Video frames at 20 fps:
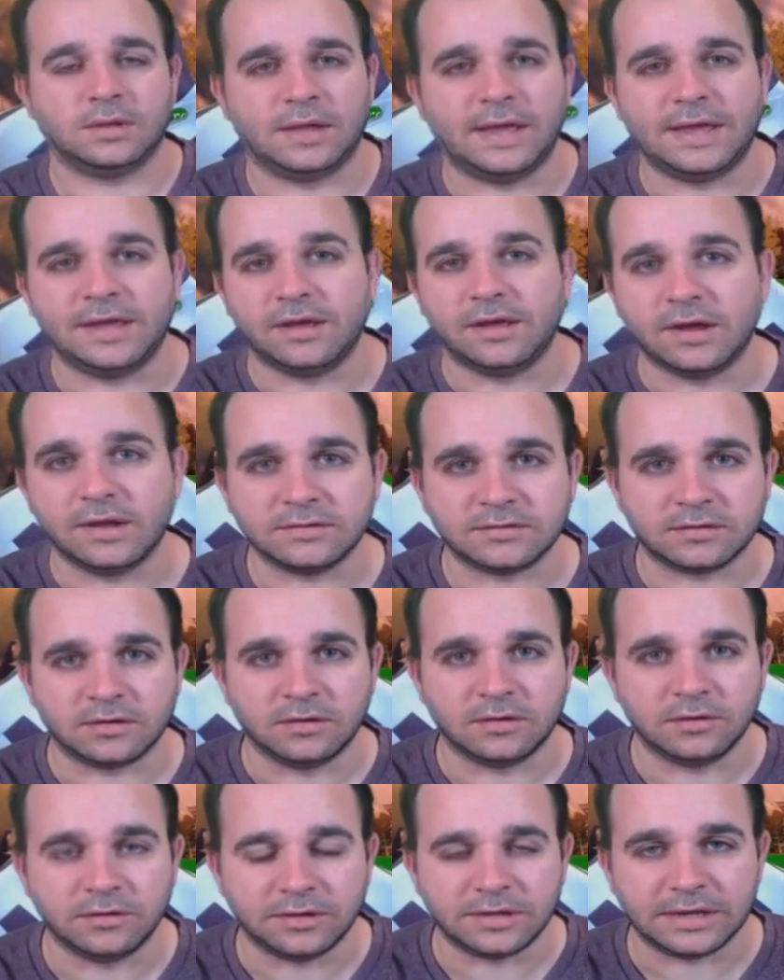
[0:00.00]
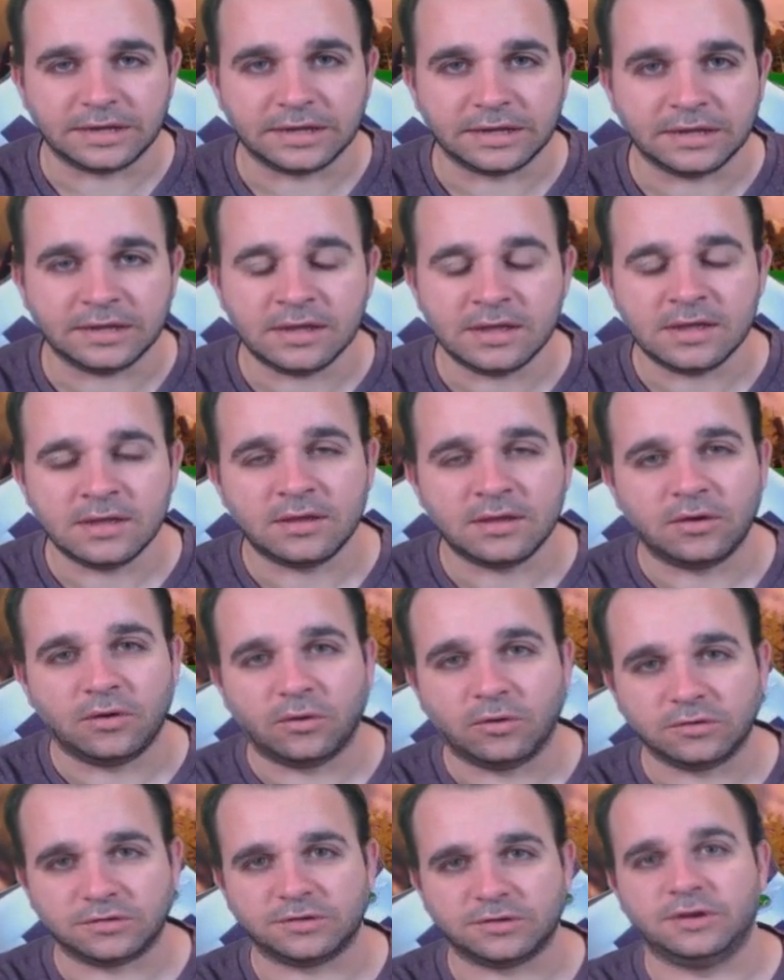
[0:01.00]
Hey guys, Luke here,
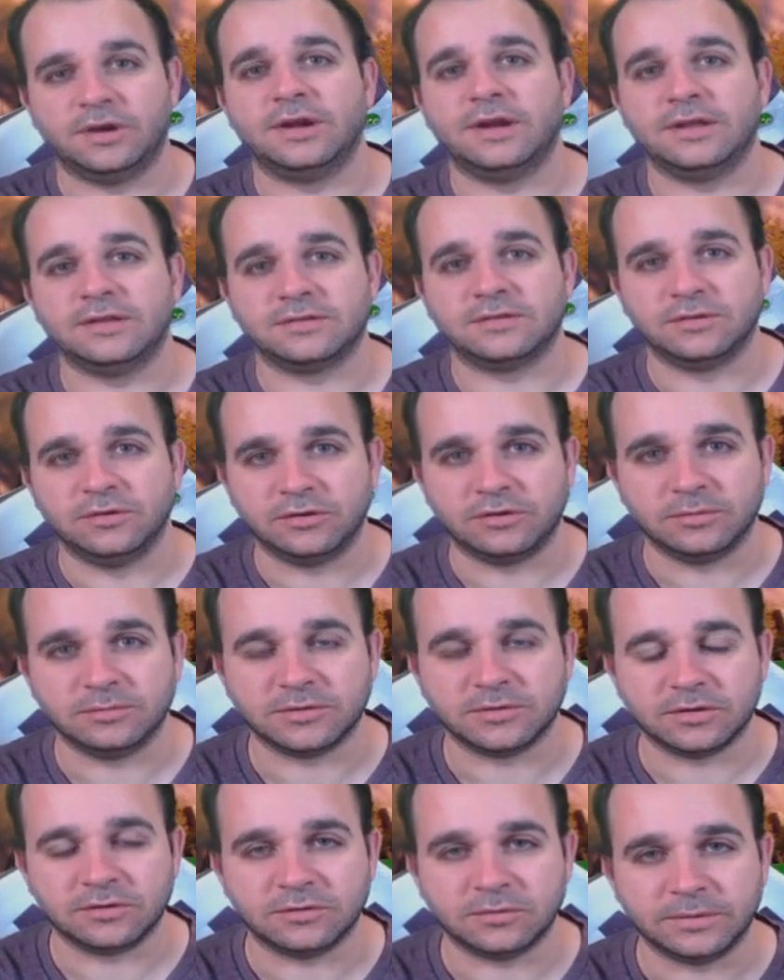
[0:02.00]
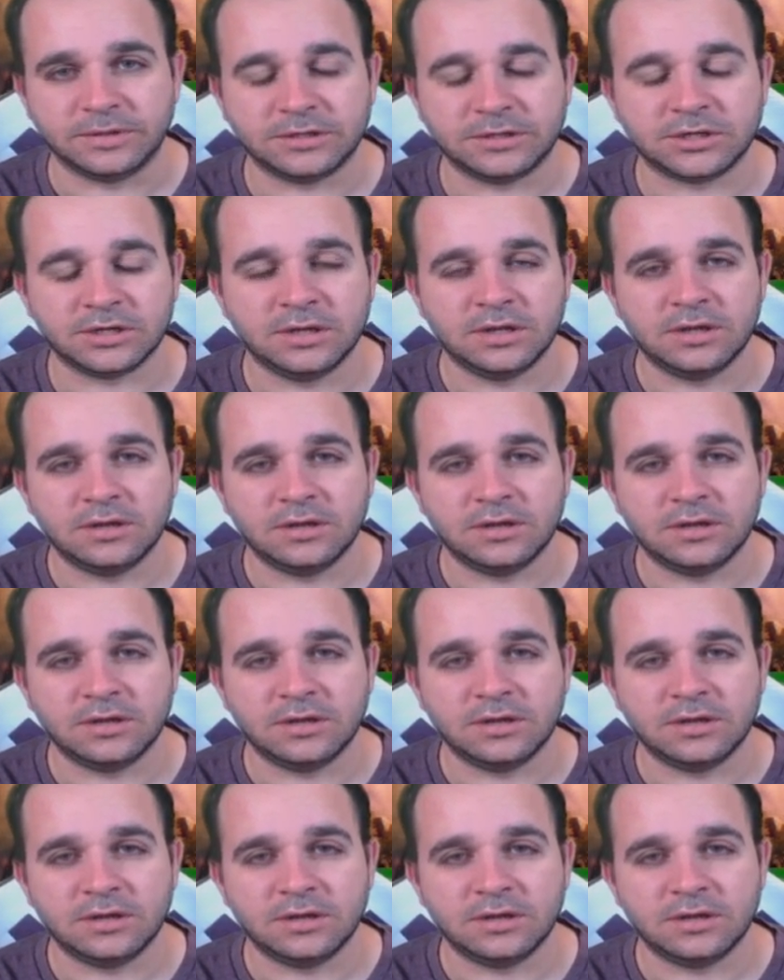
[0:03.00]
also known as Lukums on Twitch.